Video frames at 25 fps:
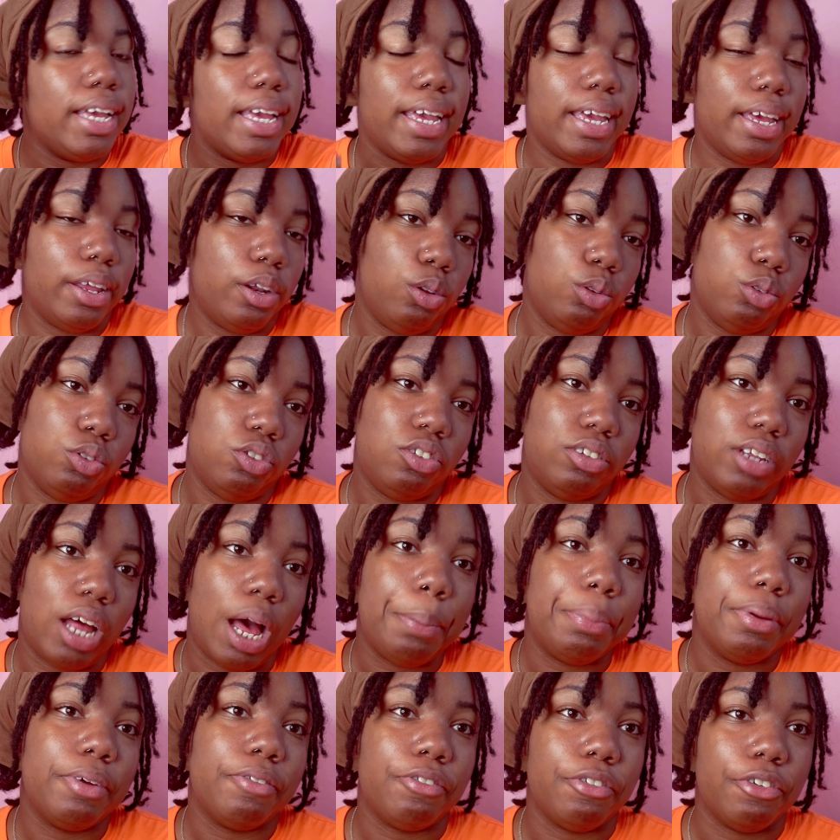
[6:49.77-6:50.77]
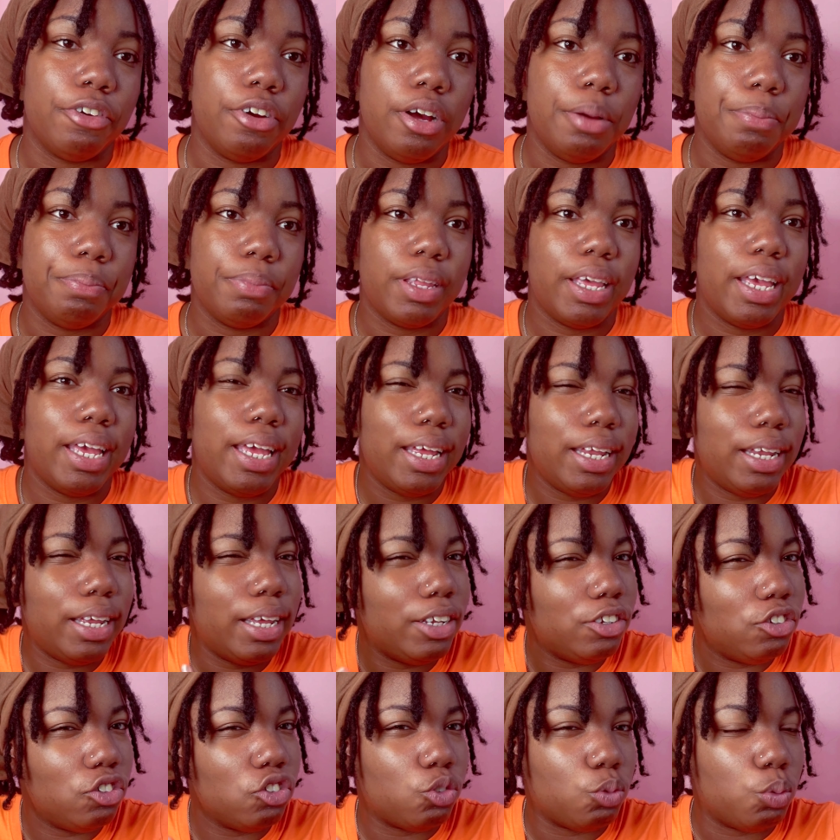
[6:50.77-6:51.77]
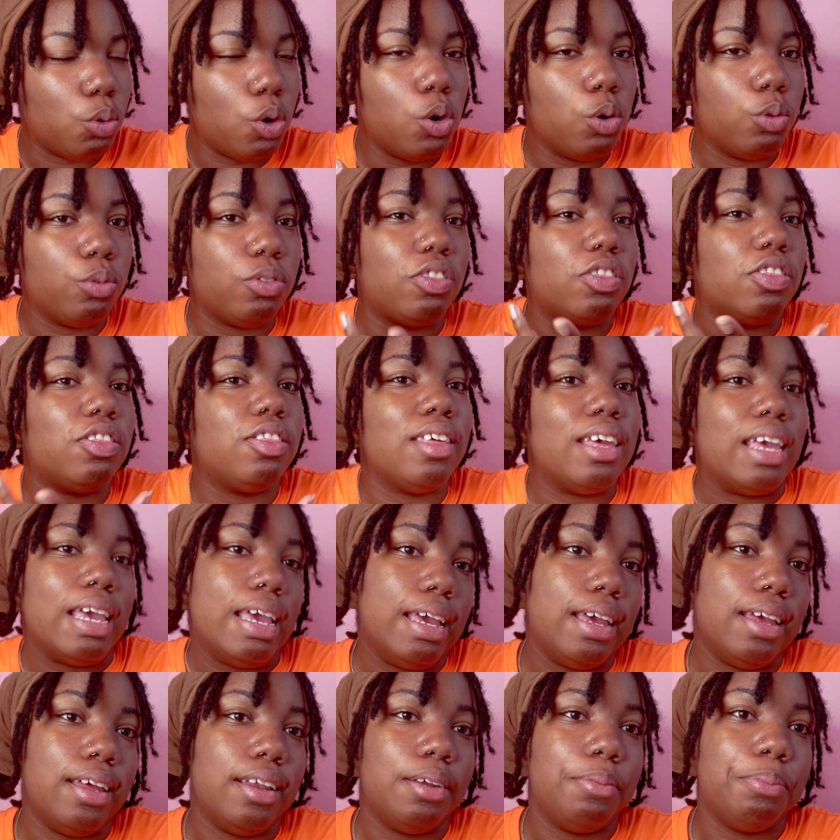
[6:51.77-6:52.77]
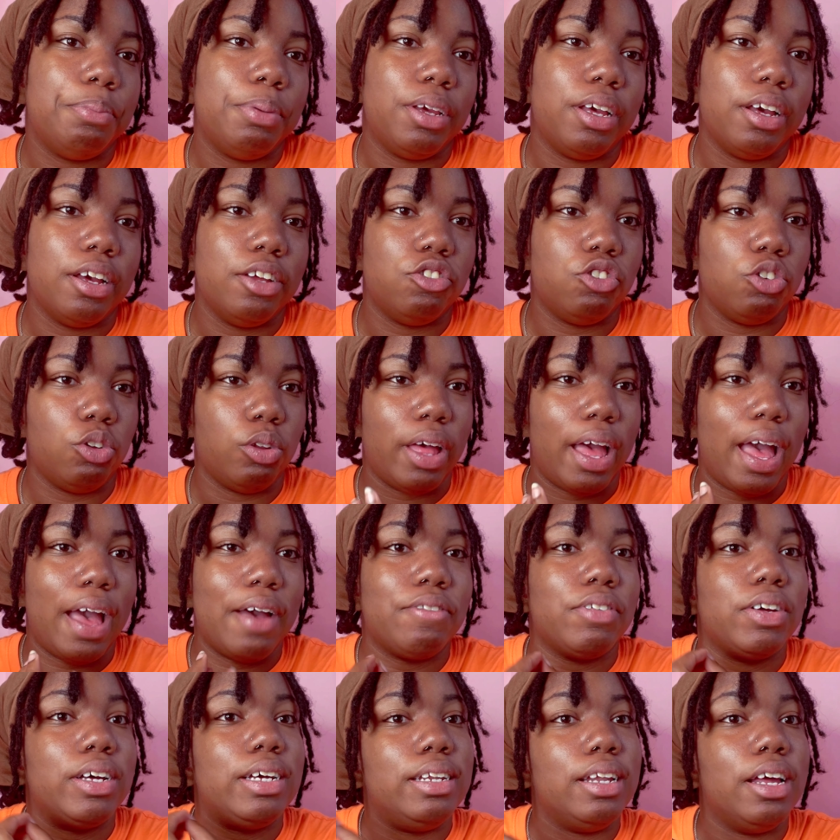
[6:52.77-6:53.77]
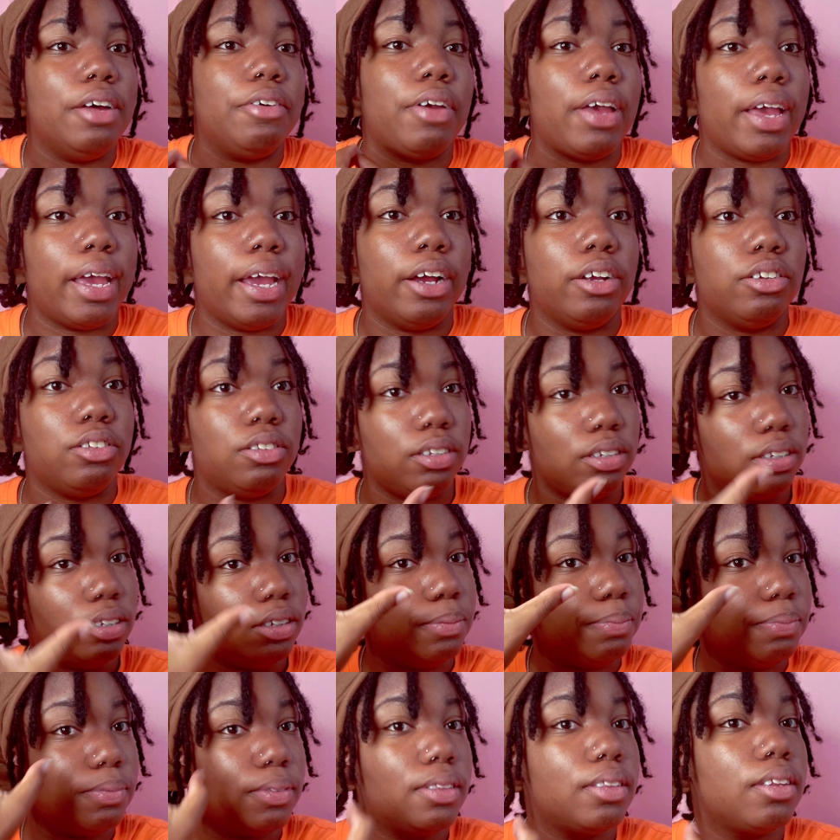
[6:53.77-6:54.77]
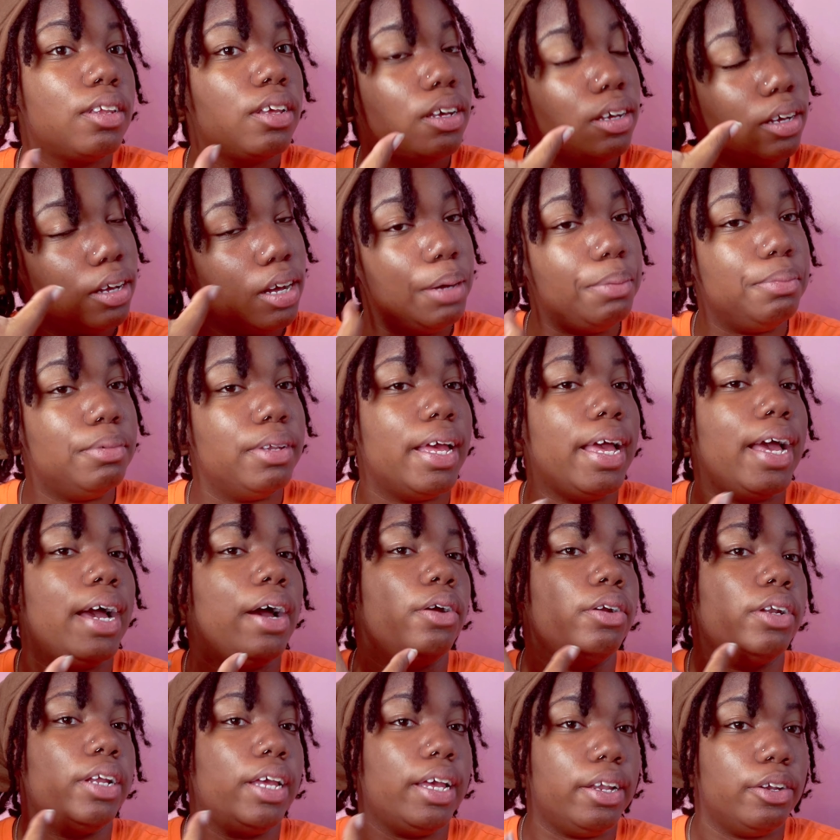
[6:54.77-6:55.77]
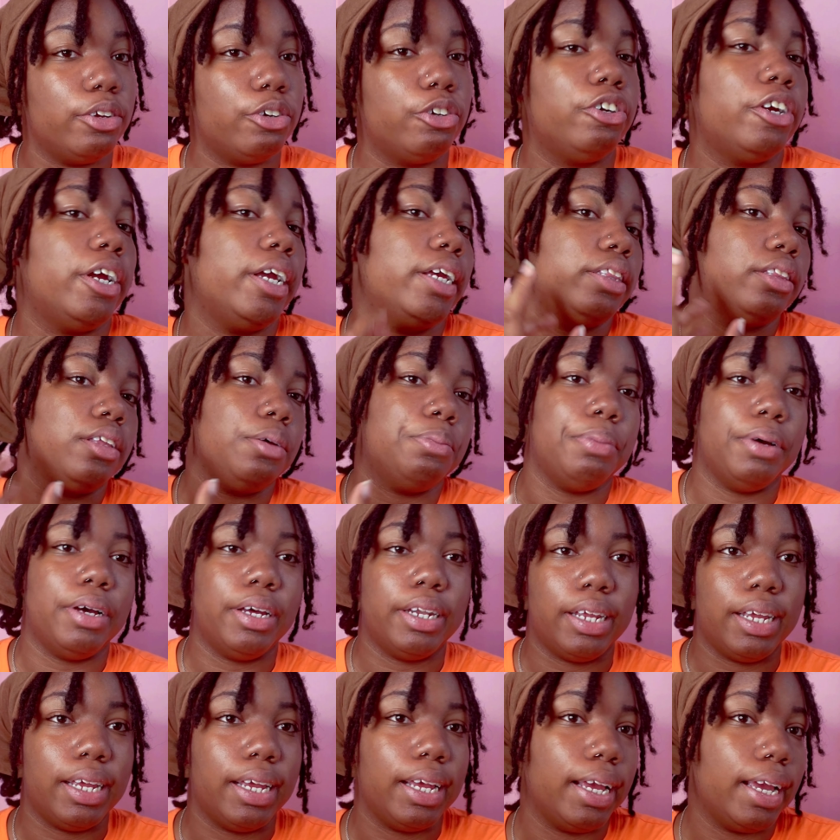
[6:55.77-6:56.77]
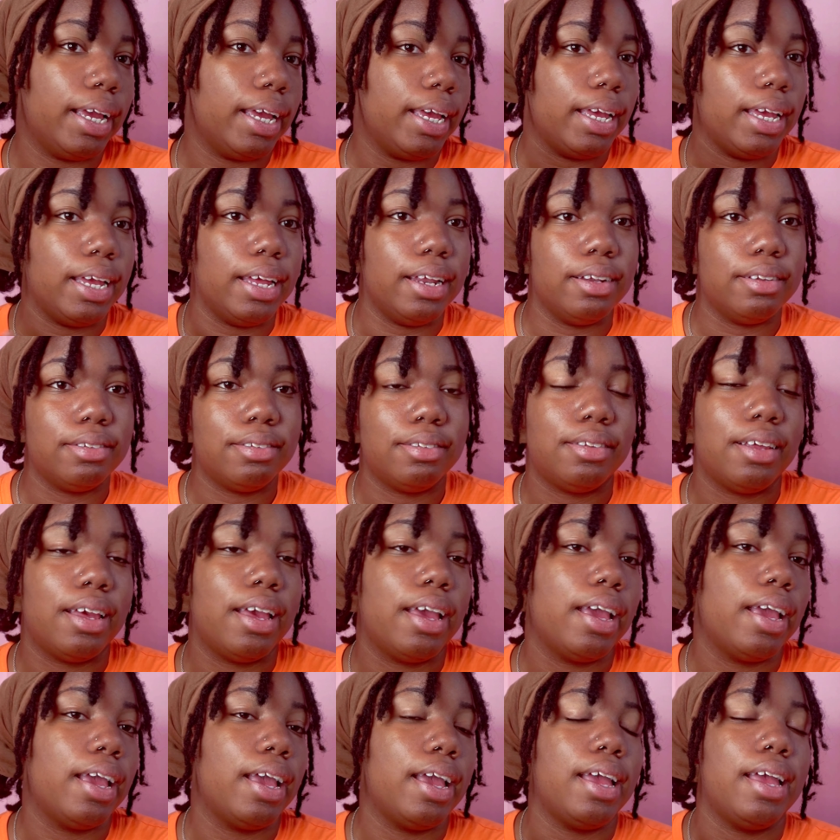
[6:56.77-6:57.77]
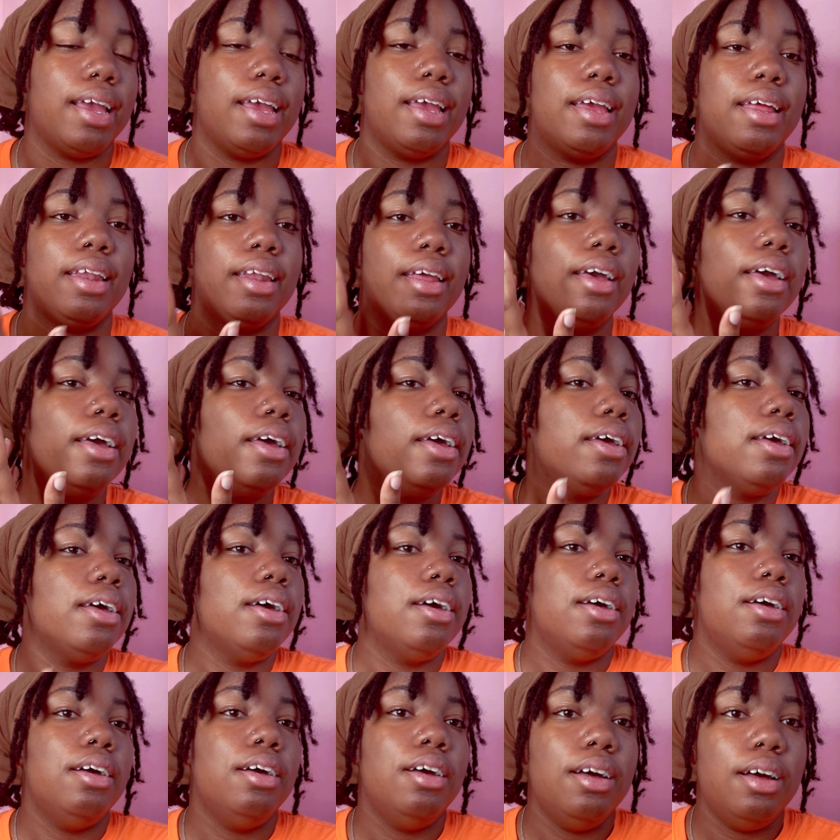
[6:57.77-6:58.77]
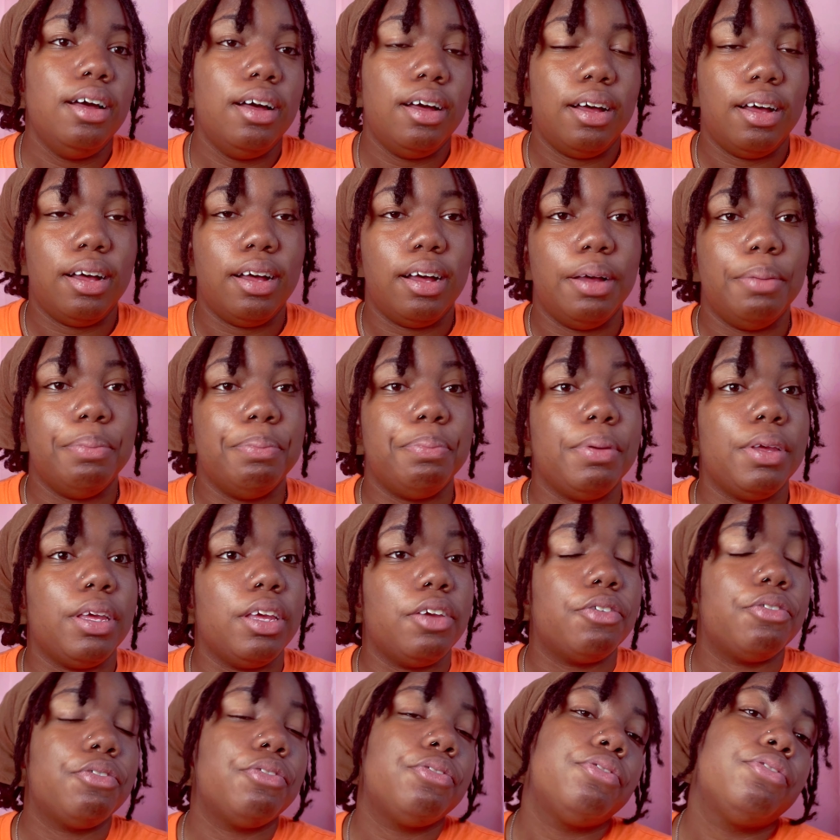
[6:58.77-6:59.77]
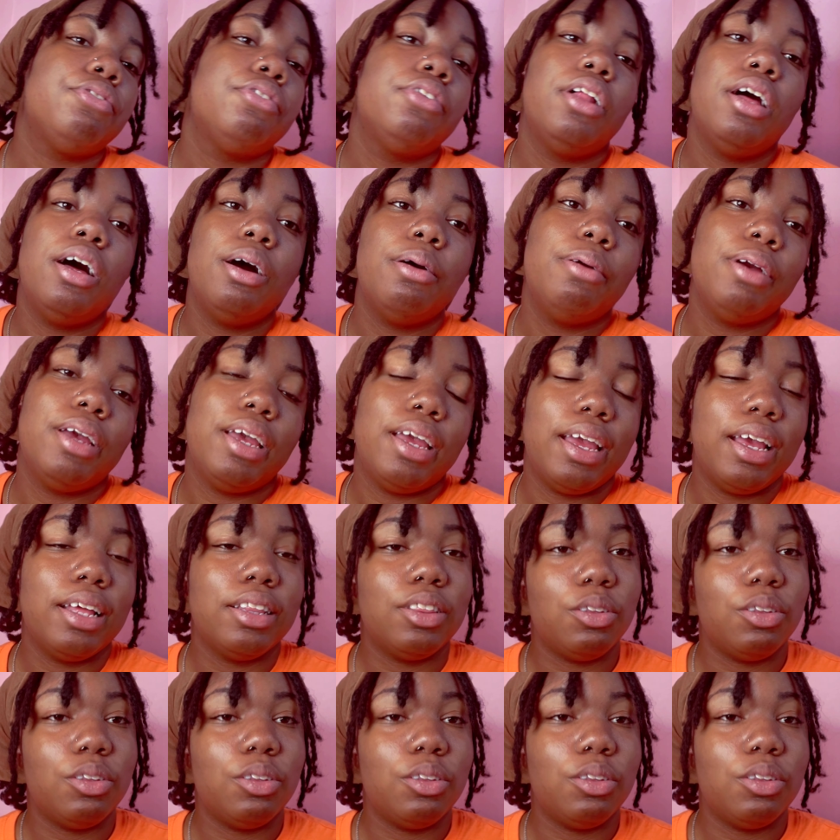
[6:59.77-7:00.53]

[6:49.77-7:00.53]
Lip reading: it'll stop it from, it just won't thin, because you'll have enough hair to come down and create the budding and stay and be flowing the